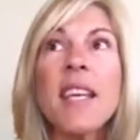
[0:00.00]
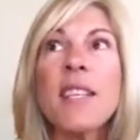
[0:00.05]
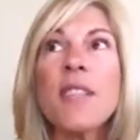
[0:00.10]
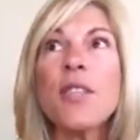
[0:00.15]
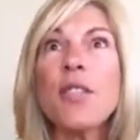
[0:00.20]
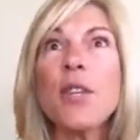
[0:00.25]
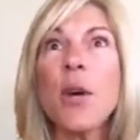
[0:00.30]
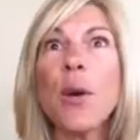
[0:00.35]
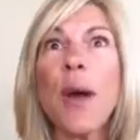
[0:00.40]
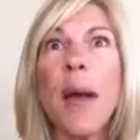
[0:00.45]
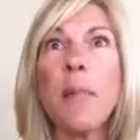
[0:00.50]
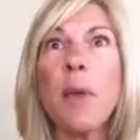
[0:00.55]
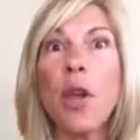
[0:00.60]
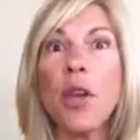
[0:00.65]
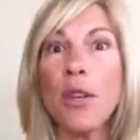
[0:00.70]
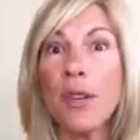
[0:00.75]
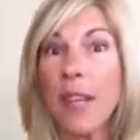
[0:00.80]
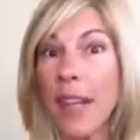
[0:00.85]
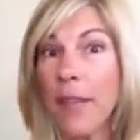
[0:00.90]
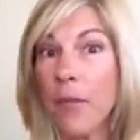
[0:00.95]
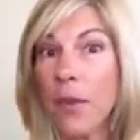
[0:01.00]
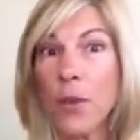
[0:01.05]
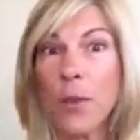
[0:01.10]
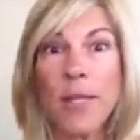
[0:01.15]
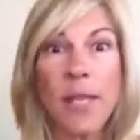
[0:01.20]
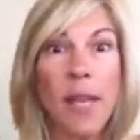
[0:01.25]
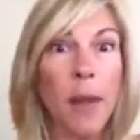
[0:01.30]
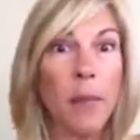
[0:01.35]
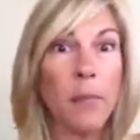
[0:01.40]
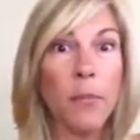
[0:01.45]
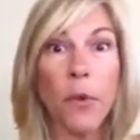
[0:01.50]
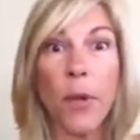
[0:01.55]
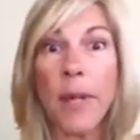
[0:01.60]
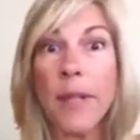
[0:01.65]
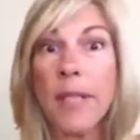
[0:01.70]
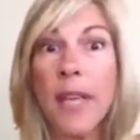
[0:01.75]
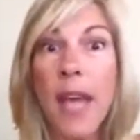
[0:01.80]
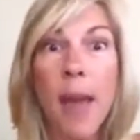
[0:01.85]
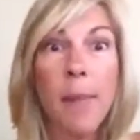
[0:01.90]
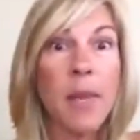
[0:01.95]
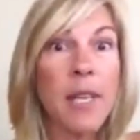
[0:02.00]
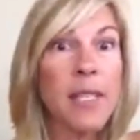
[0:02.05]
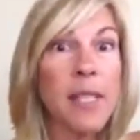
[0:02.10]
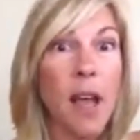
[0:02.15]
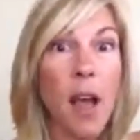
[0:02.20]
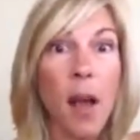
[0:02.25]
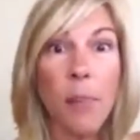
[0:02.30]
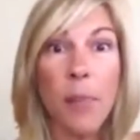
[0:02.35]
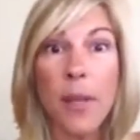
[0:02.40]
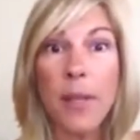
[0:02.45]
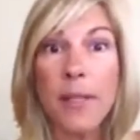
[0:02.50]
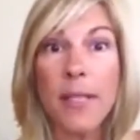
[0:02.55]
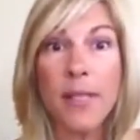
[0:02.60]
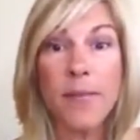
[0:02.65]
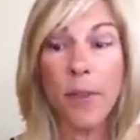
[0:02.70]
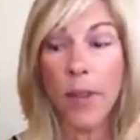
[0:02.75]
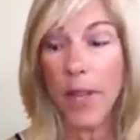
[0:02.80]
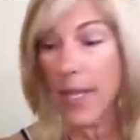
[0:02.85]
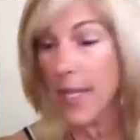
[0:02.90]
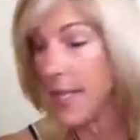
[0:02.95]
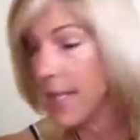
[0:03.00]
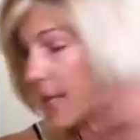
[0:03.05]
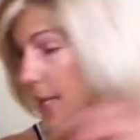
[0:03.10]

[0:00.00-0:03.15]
So I'm going to give you some real-time examples for this.